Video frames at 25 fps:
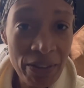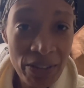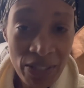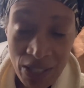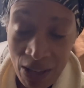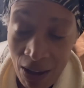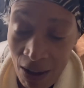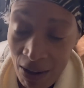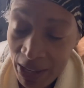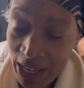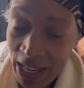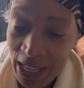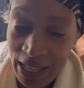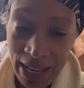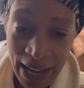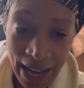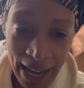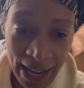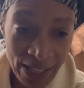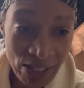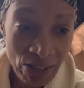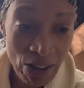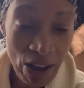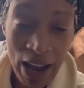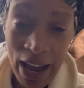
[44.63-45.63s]
soggy
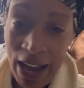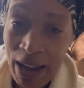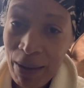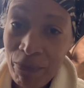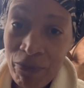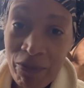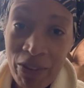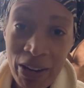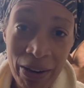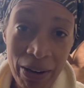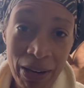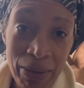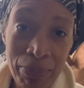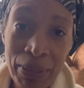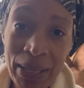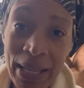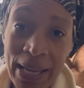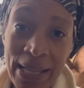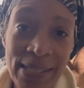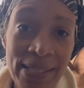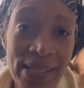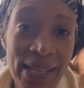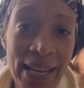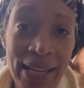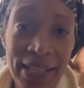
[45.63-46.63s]
day. So I am very
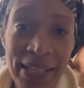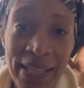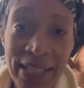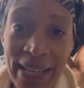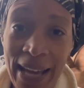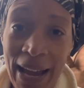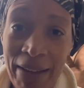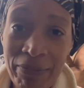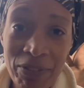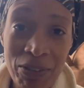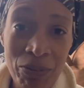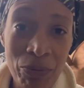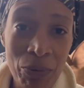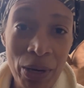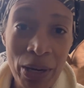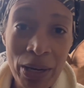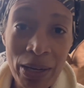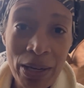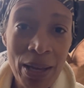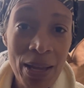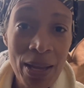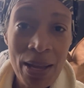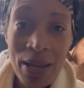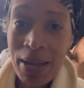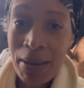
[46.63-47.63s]
blessed that I didn't have to work
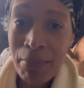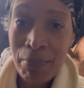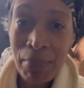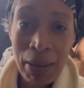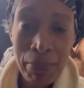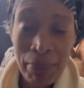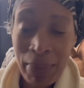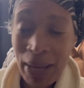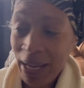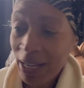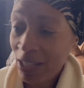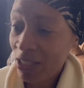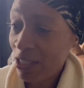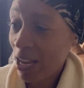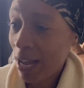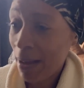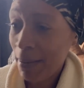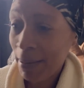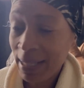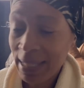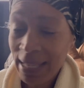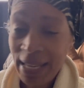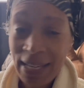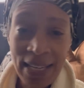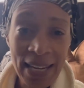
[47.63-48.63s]
my main job
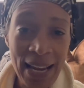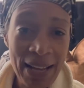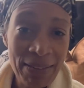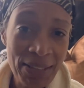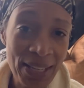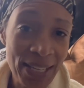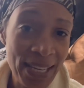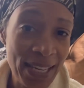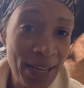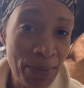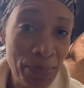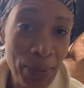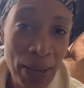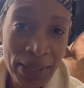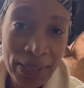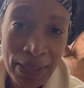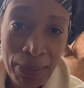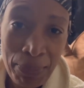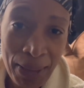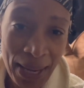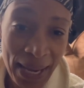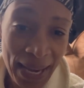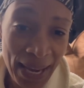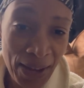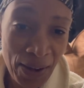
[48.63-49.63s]
because I didn't have to get up out the
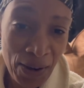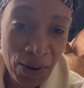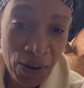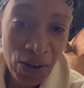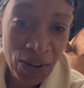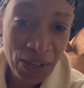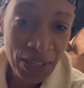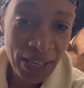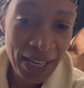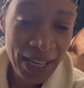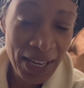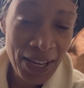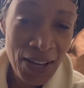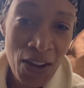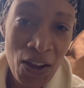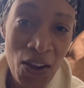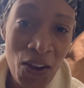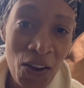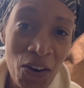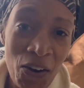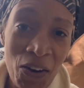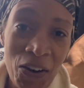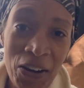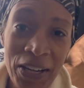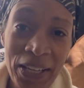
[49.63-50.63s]
bed early
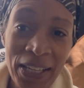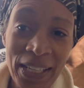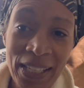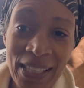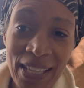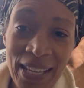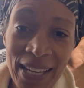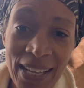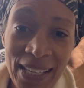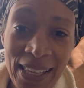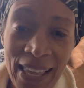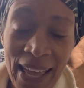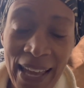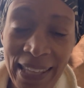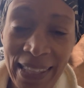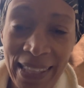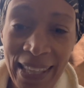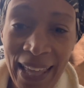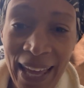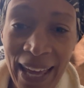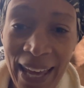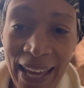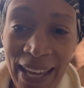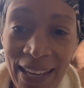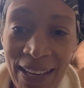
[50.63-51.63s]
or anything like
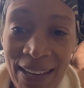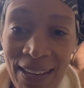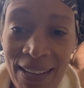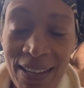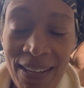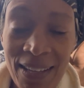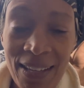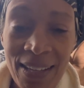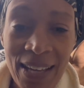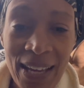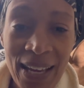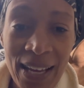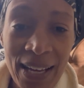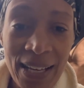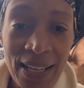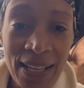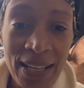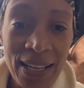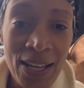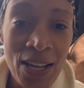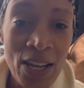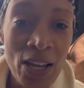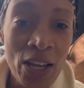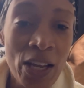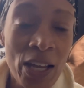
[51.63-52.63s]
that. Uh,
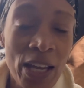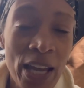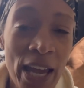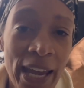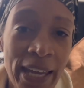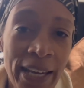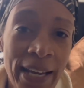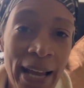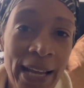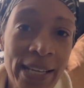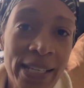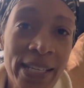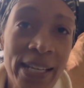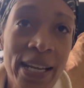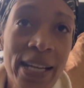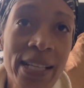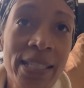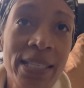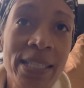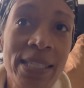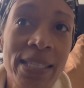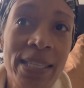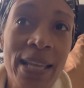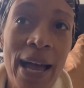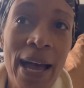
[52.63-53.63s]
and I did
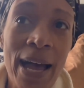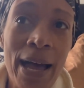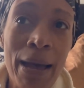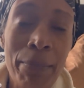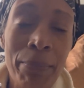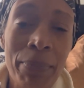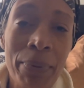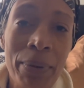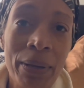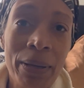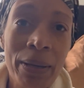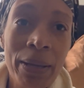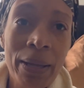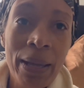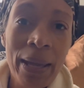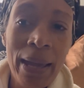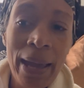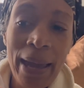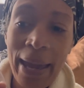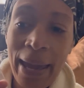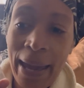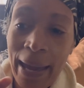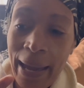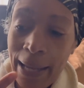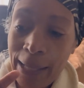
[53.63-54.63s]
stop
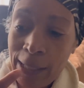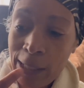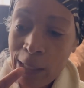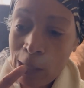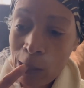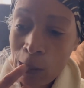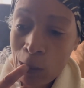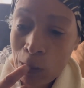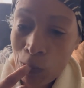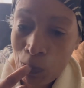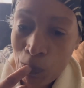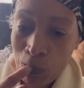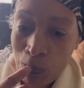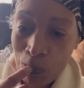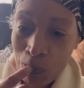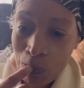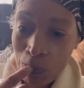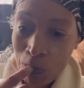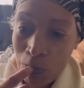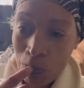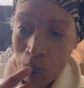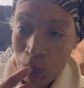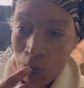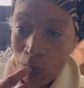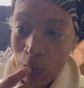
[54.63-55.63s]
at,
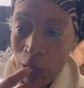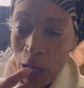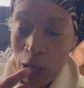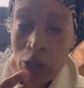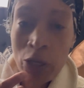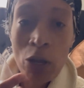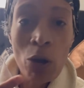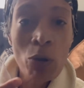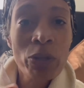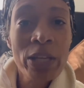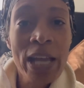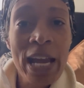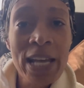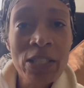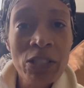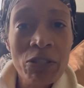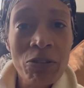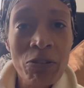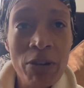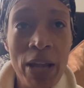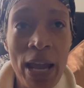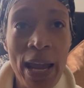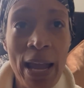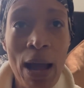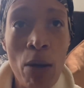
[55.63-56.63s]
no,
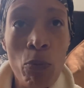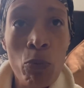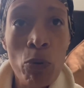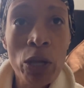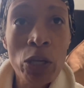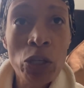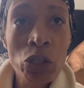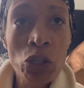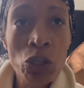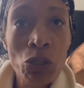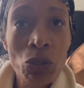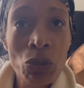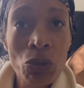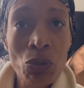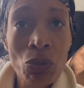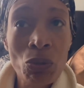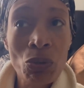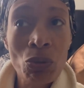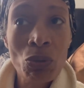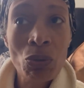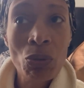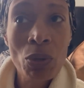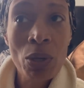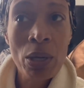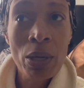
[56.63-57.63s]
yesterday I went
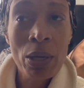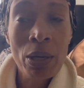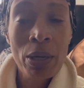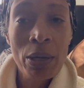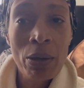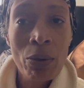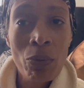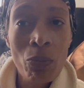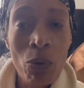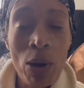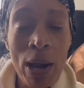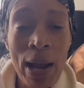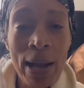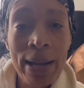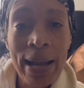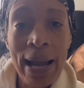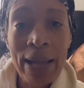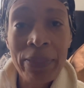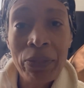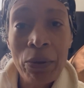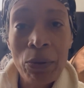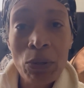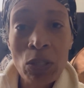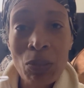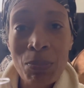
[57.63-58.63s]
to where I
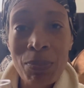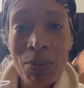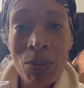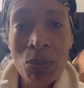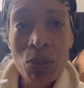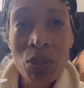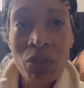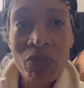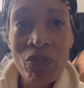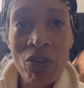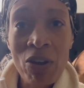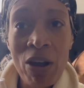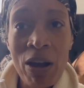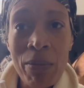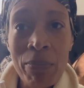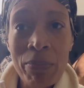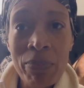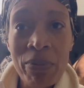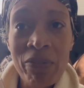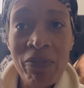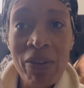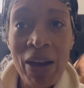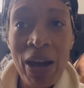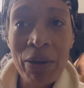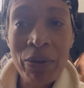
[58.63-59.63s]
got those boots from,
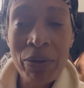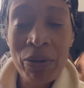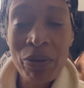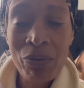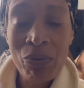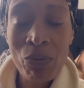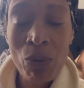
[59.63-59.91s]
the Value